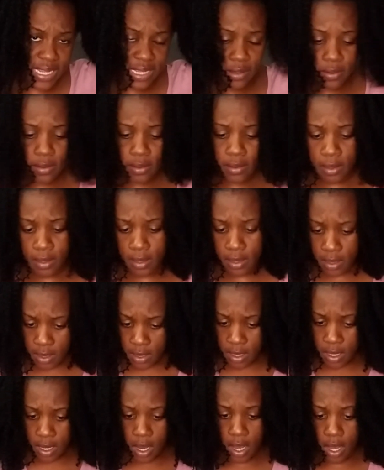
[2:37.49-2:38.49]
a little
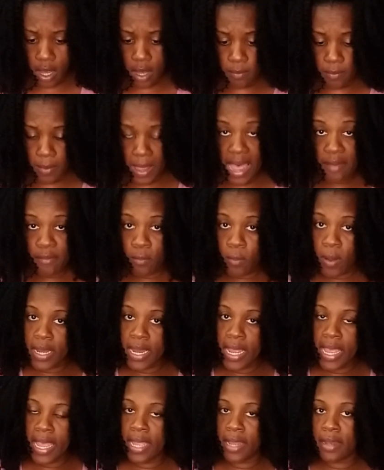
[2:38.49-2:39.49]
have
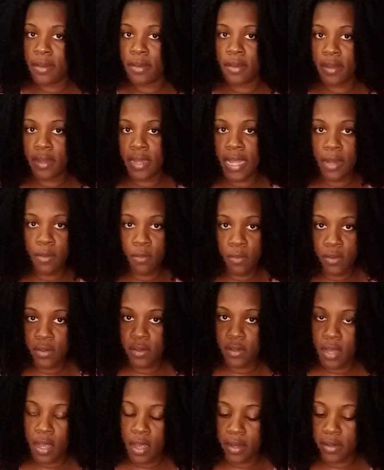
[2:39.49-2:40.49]
one end that
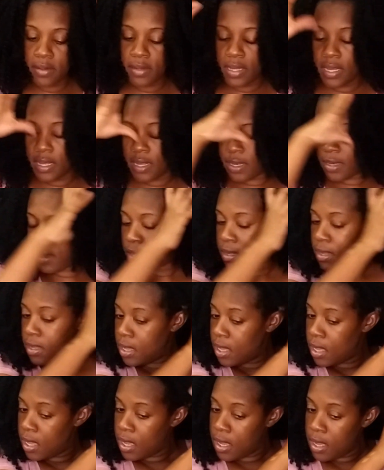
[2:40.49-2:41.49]
was tucked
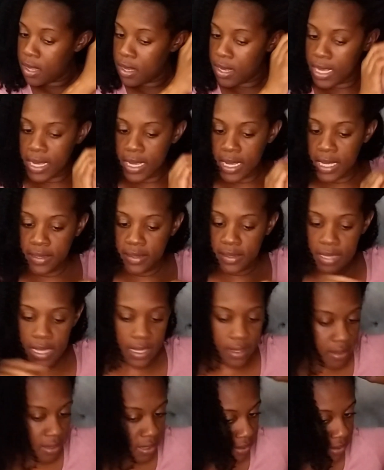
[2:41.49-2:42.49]
in. Like I
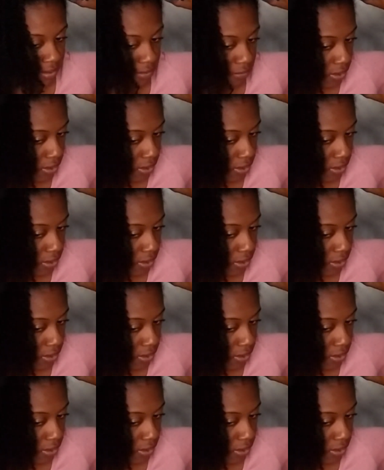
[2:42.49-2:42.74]
said, this